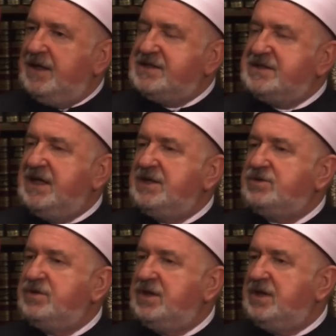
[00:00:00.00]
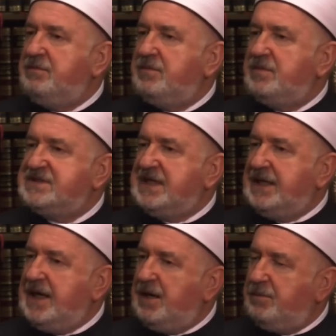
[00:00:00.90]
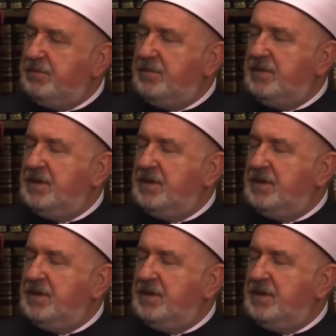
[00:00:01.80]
say to him salam,